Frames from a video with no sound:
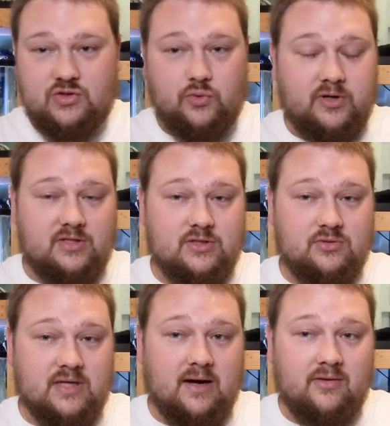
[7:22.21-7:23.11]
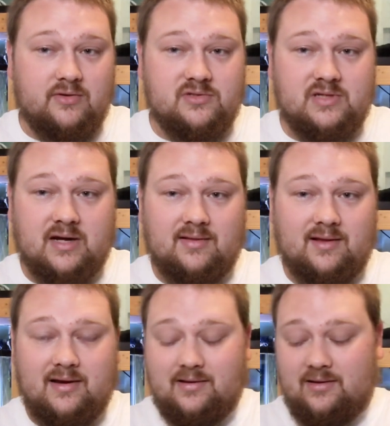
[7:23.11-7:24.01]
to $22
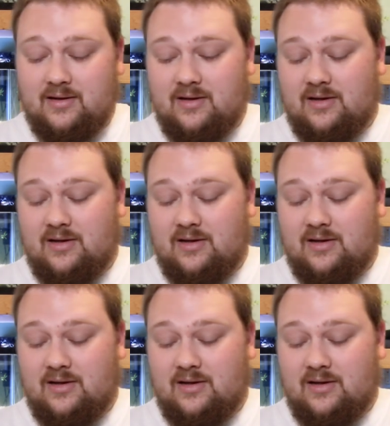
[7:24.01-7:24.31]
online.